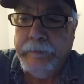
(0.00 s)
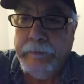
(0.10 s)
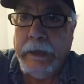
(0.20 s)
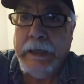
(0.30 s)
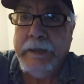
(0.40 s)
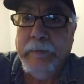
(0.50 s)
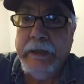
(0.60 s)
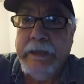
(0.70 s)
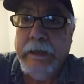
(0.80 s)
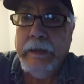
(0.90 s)
possibly
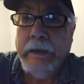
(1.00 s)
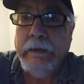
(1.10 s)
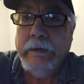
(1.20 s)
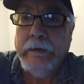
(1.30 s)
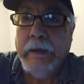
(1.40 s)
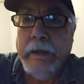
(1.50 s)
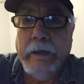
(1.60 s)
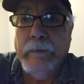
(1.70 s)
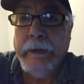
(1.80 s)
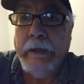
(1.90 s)
see you
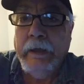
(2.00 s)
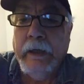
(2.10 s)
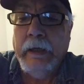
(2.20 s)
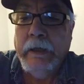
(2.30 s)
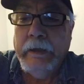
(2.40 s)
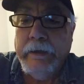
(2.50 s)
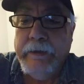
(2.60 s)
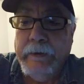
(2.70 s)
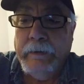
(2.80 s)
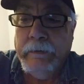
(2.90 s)
in a week.
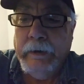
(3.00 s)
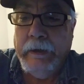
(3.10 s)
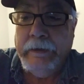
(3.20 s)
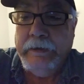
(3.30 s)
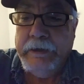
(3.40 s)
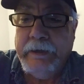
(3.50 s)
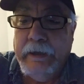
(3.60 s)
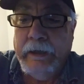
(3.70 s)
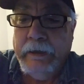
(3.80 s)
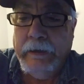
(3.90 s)
So just
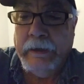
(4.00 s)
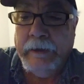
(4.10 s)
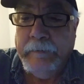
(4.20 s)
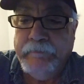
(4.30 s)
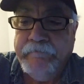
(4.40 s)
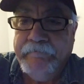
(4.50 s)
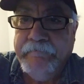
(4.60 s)
I'm